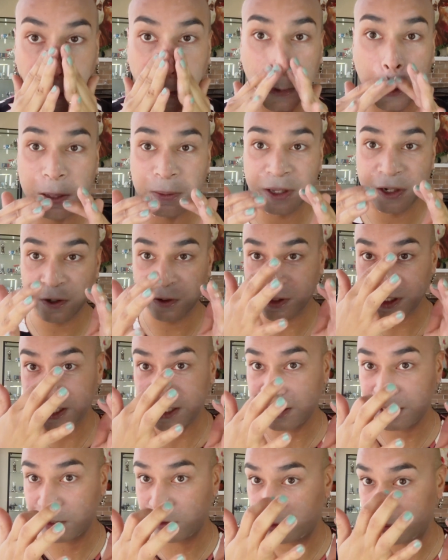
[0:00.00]
Maybe I don't need
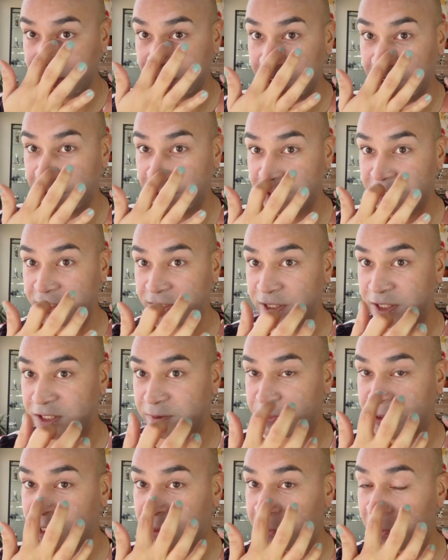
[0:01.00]
it. That would be an interesting
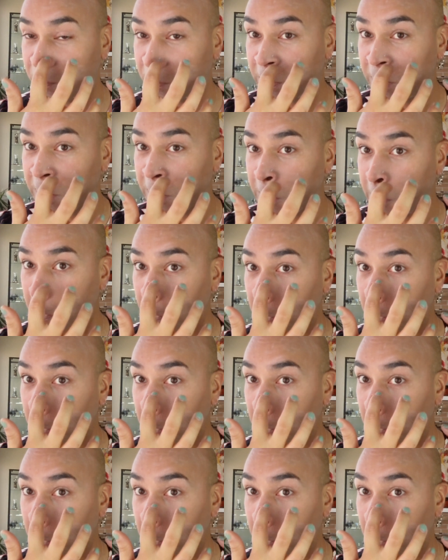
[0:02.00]
experiment one day.